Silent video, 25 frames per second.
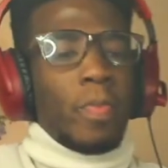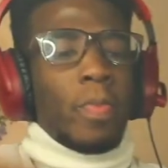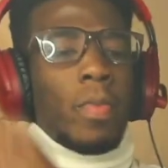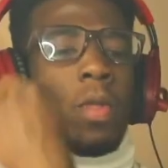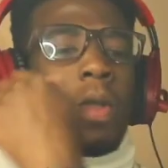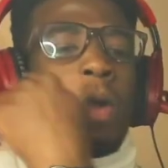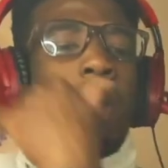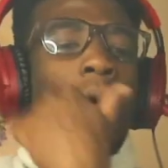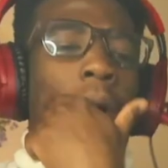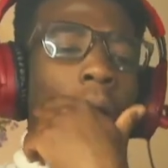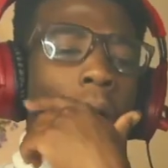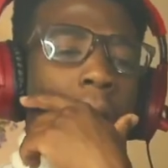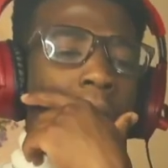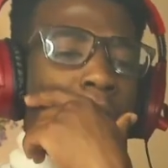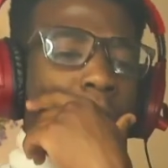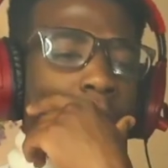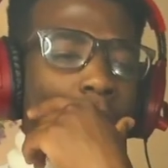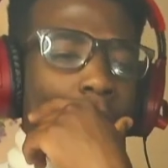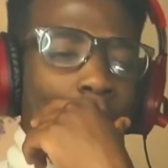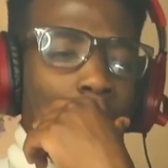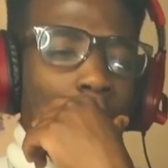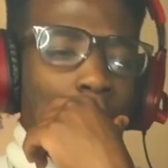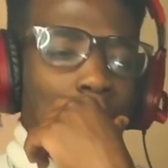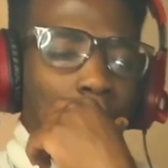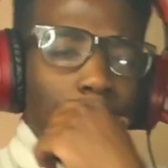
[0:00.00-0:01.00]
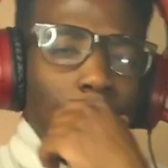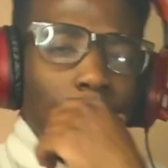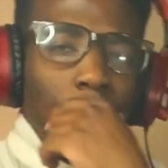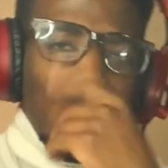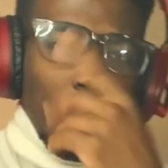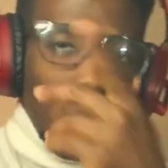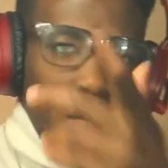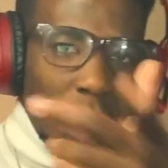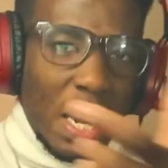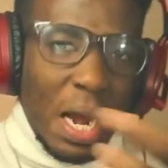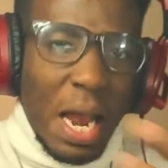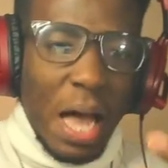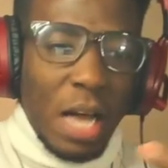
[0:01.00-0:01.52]
Huh?
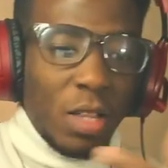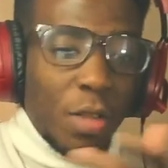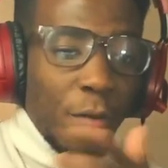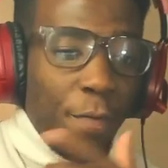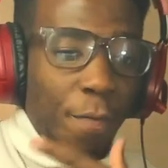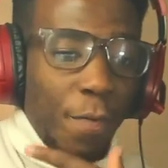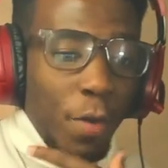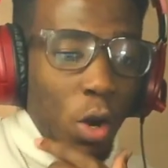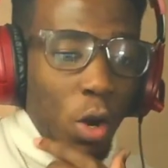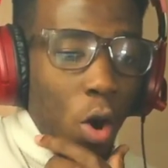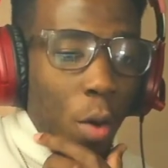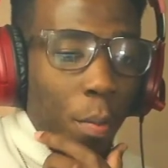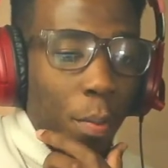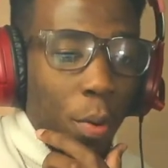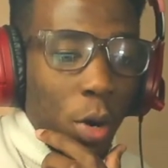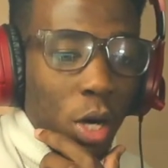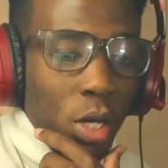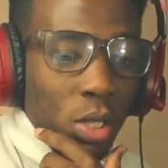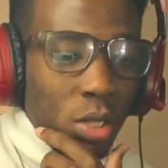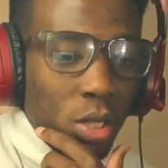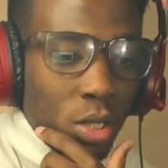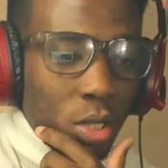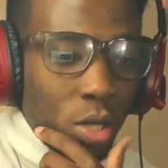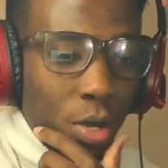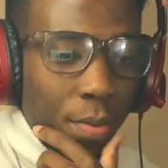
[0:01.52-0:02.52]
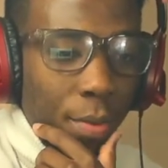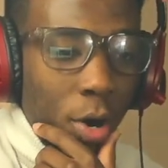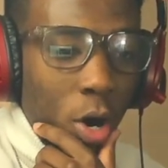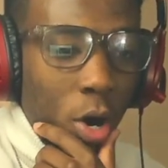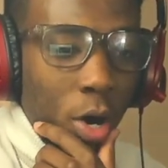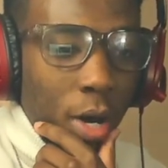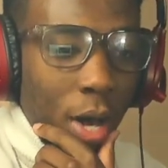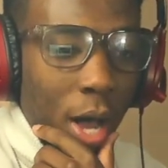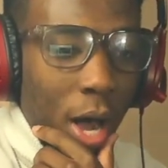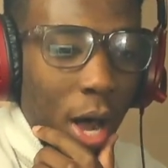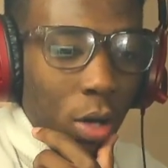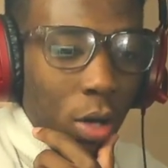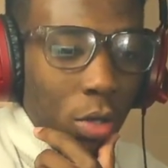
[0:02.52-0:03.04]
Like the video, boys. Come
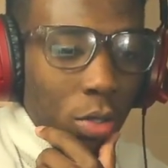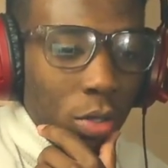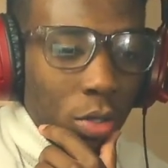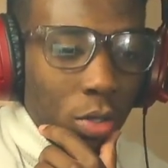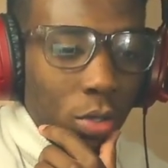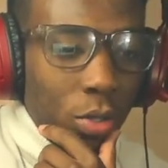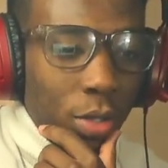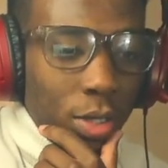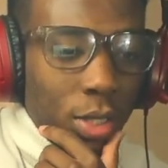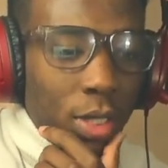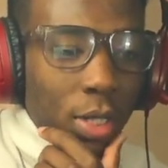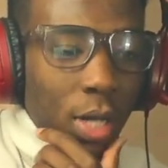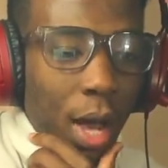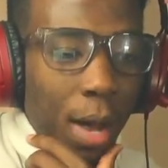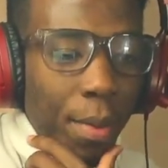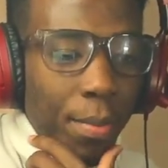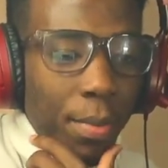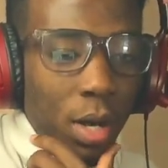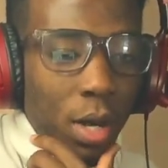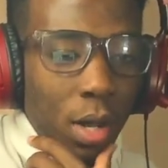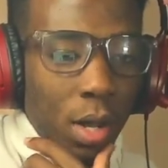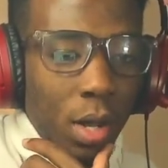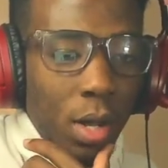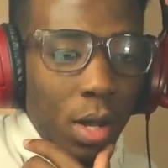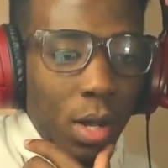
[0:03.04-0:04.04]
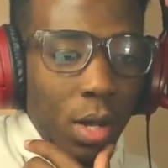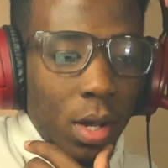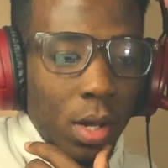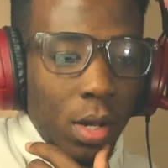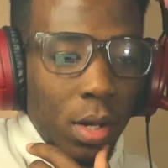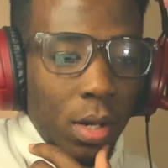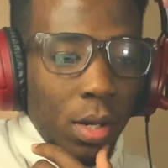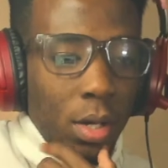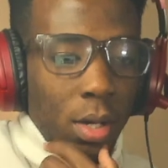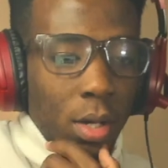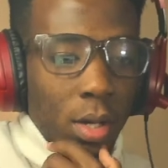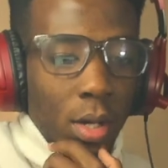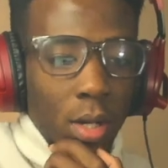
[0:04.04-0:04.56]
on now. You know what time it is.
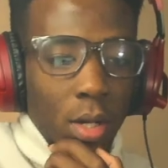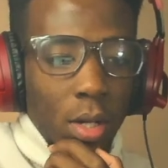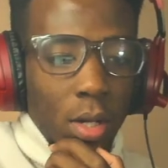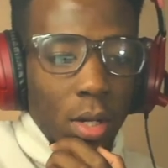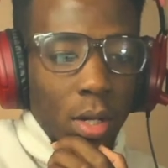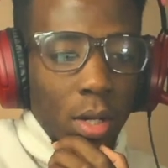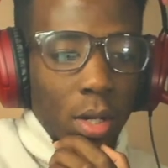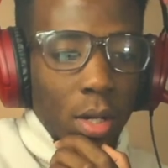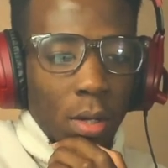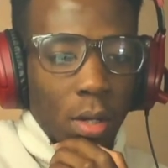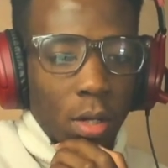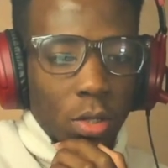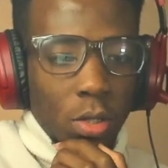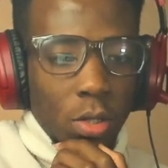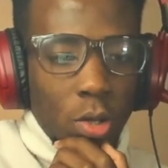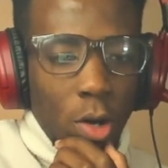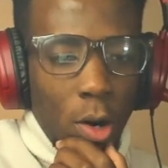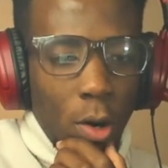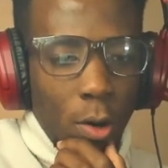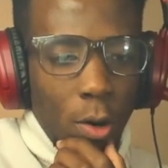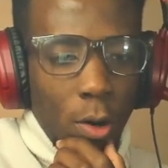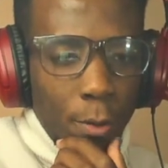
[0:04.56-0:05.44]
Let's go.